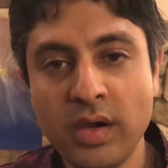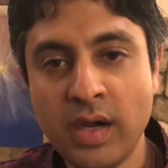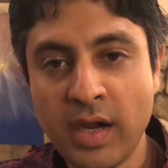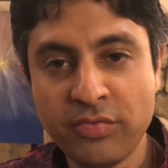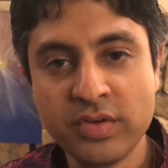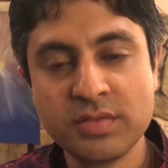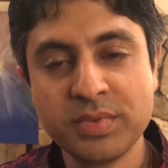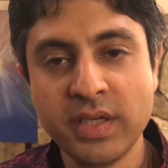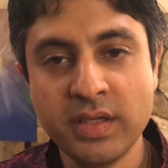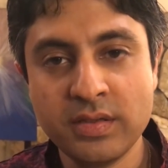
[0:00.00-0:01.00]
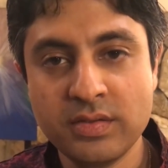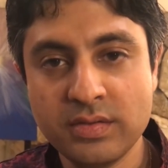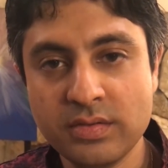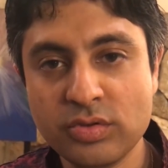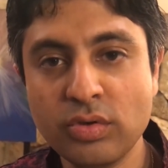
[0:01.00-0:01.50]
I first played it
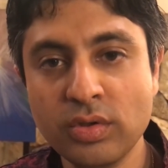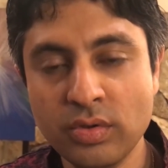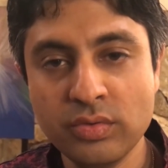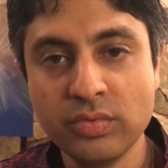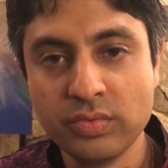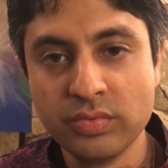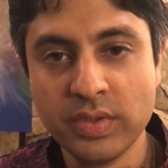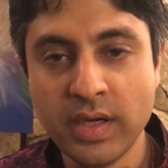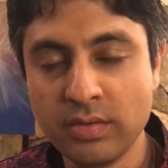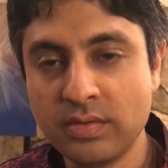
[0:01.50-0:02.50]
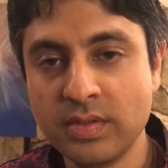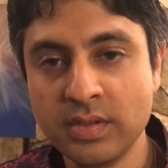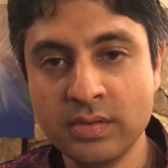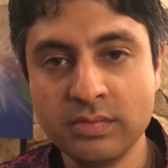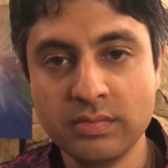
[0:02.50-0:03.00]
solo without
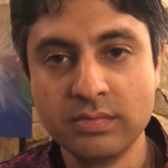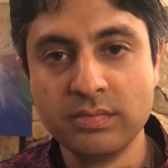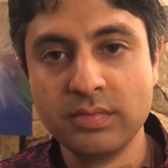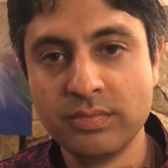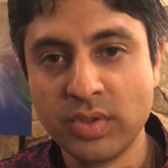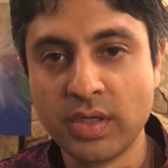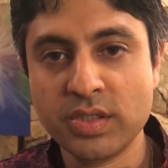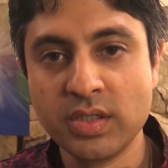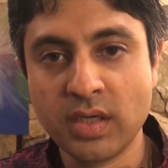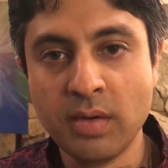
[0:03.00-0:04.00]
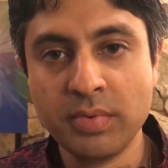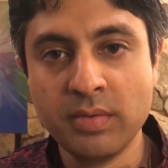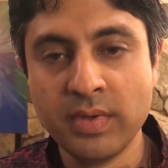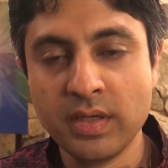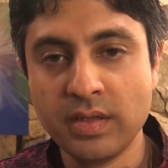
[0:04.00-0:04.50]
the percussion
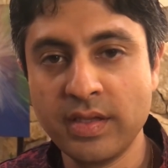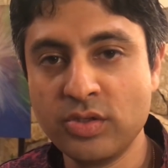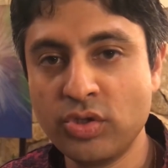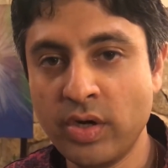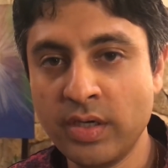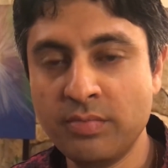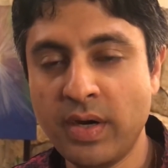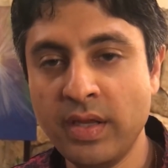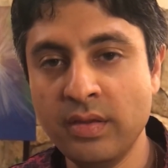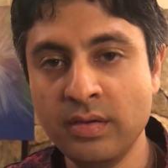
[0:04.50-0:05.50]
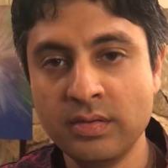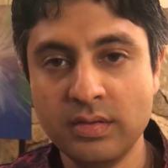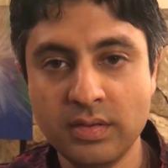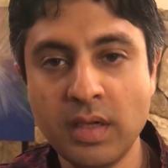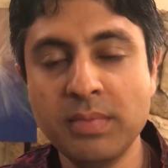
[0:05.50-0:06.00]
accompaniment, then joined by the
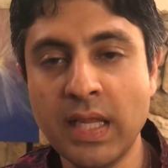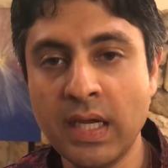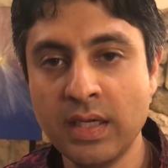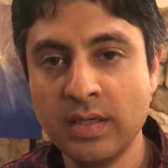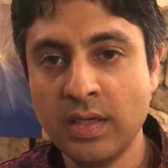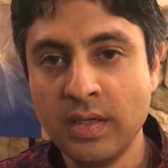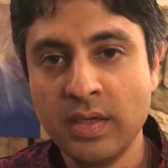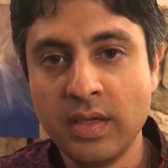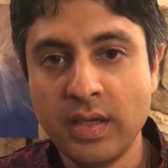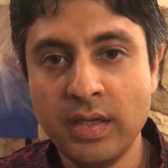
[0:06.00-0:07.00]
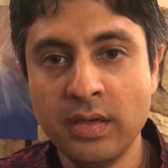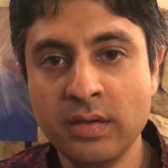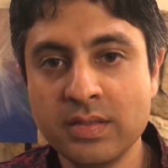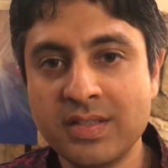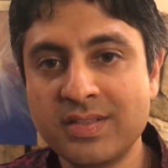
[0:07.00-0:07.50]
tabla in
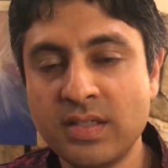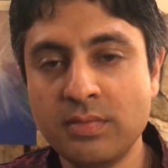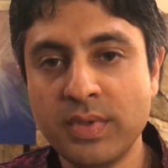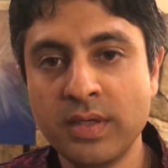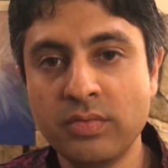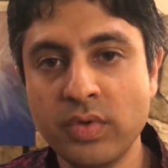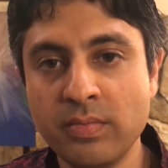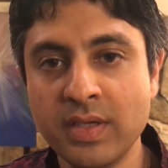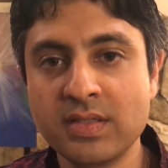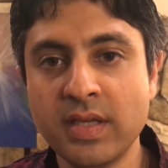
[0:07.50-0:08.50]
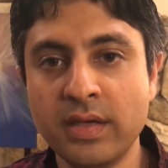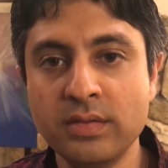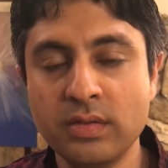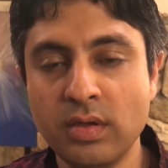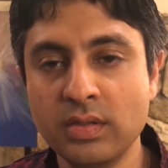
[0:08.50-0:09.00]
a 16-beat rhythmic
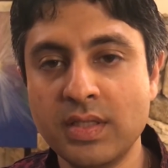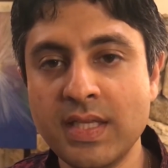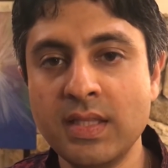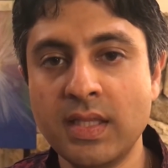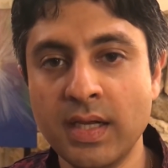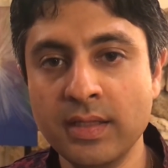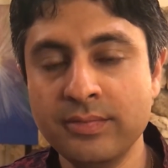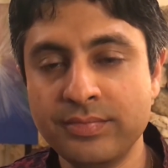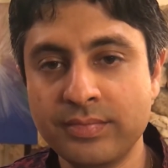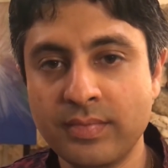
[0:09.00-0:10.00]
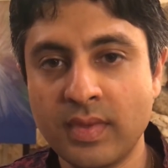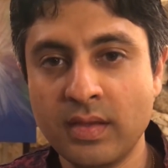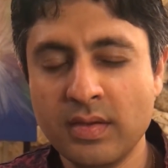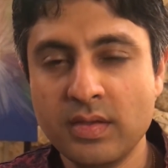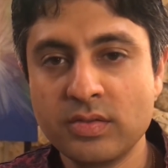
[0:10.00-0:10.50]
cycle called Tintal.
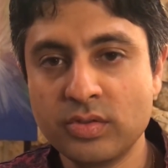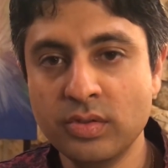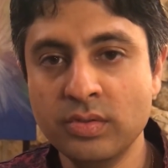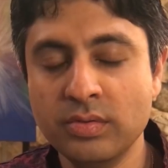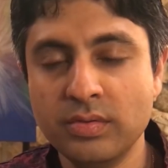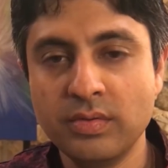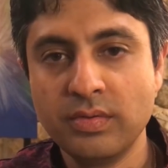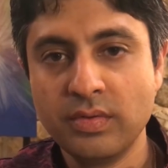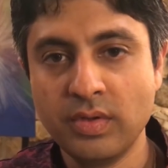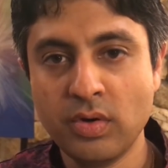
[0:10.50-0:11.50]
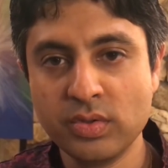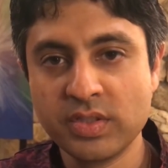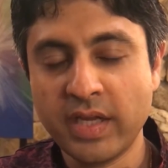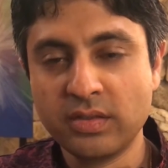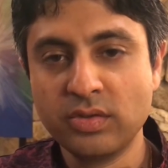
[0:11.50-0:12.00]
So the whole
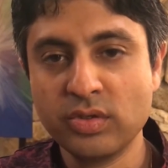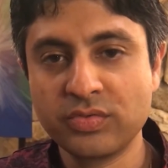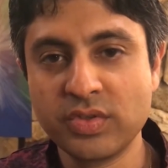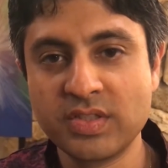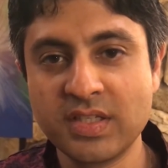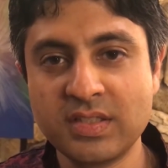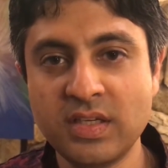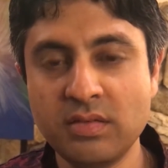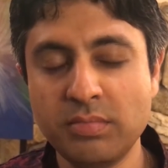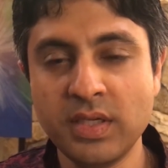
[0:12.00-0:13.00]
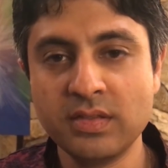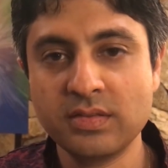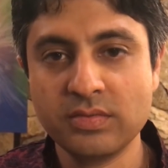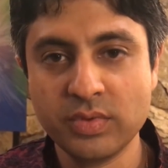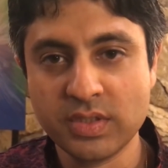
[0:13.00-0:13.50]
cycle goes for 16
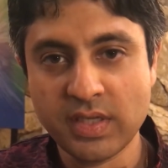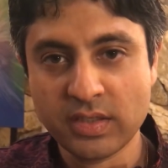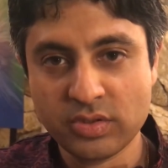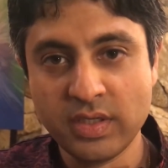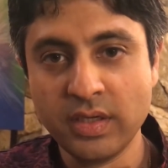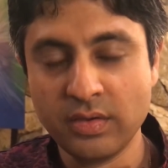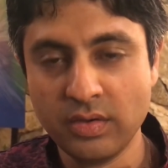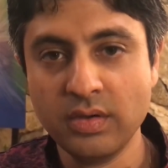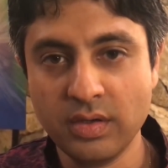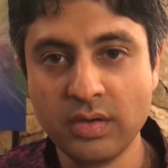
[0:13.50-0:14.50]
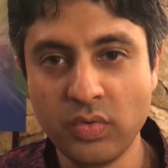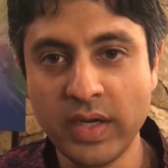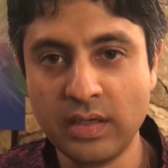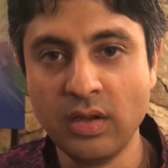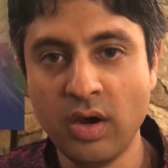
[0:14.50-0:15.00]
beats, which is actually quite